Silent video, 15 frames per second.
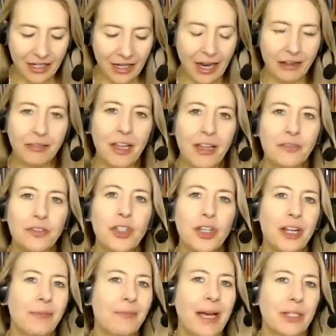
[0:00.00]
I love
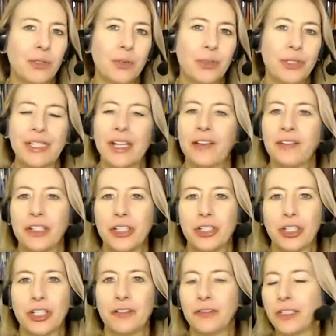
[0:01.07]
John Maxwell's
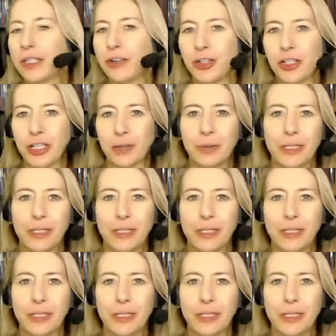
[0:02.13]
definition of leadership.